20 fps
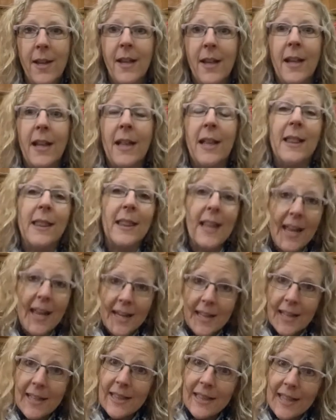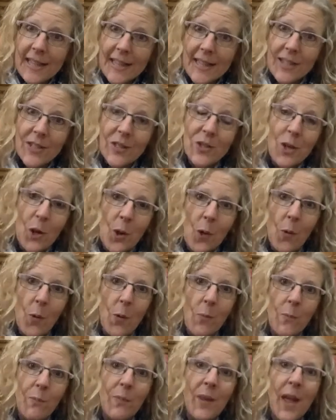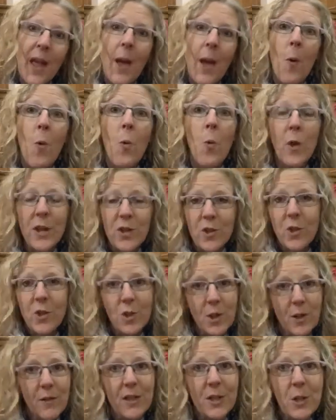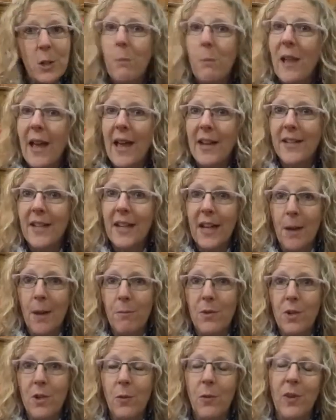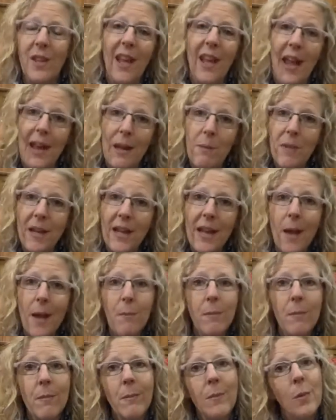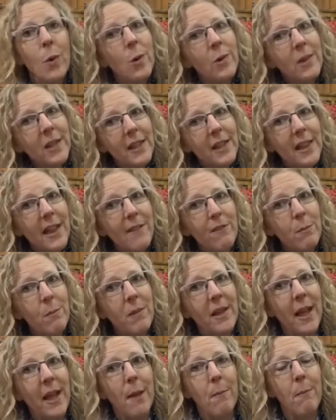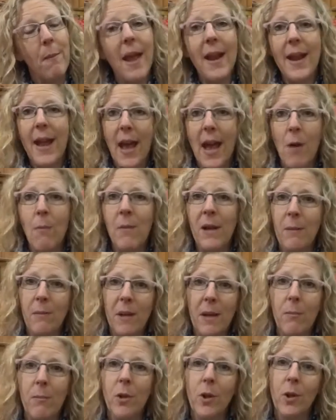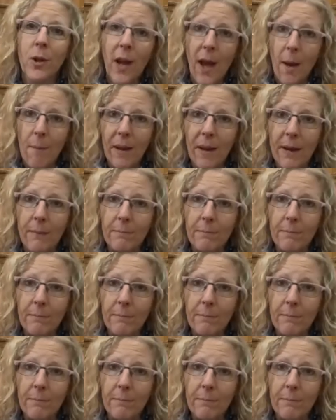Let Elise know which service you plan to come to, the 8 p.m. or the 11 p.m., and how many people are coming.